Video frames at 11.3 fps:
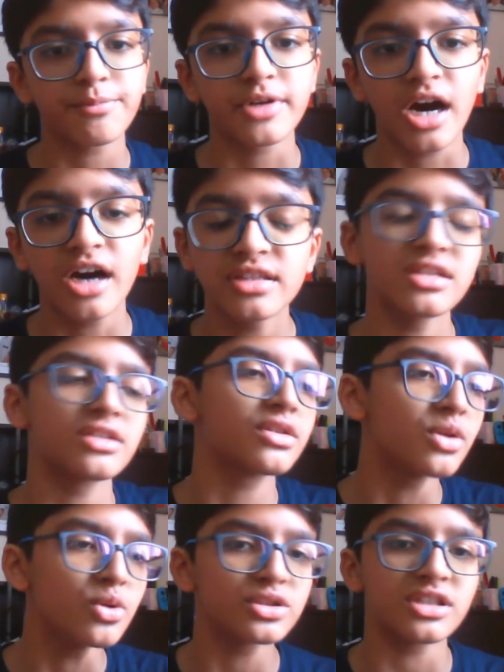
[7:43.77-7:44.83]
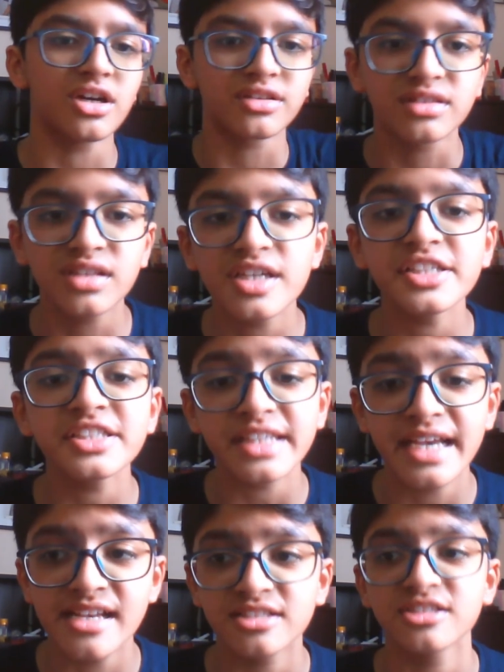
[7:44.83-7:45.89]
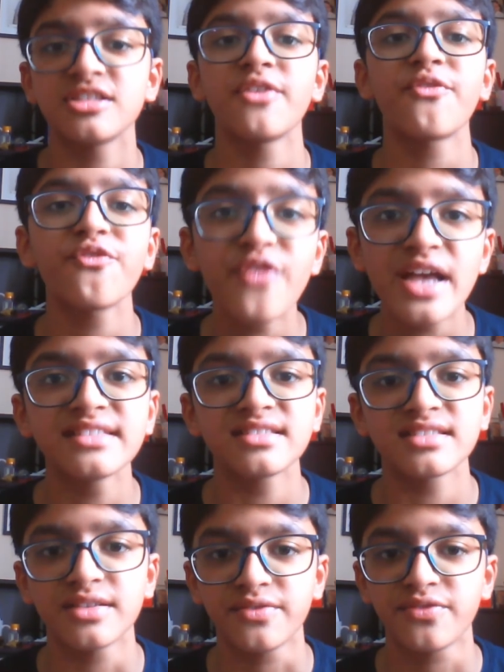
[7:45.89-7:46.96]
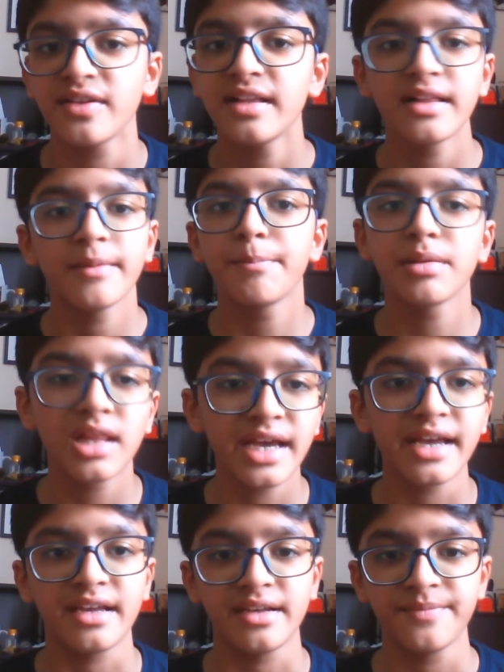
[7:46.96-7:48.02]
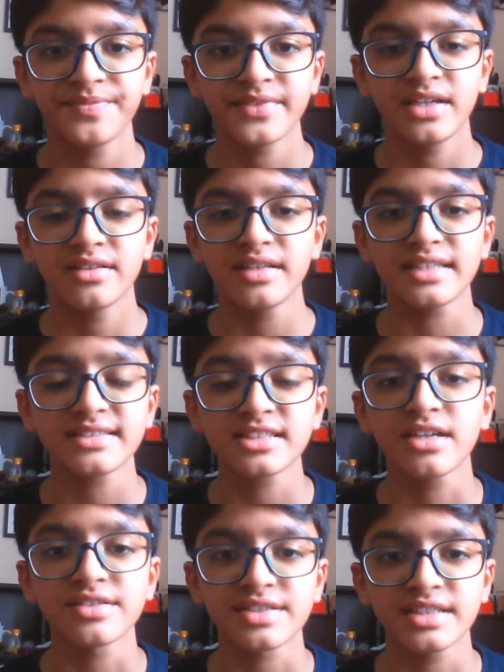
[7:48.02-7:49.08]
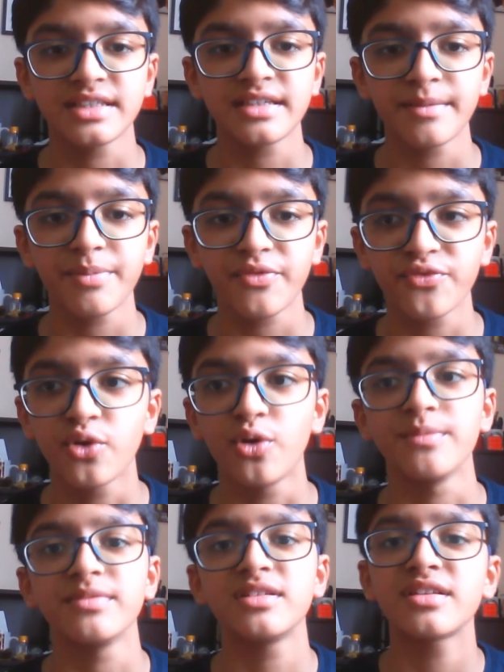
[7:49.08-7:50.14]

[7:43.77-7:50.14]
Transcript: But under Tuchel, this is the defensive play that Chelsea can perform.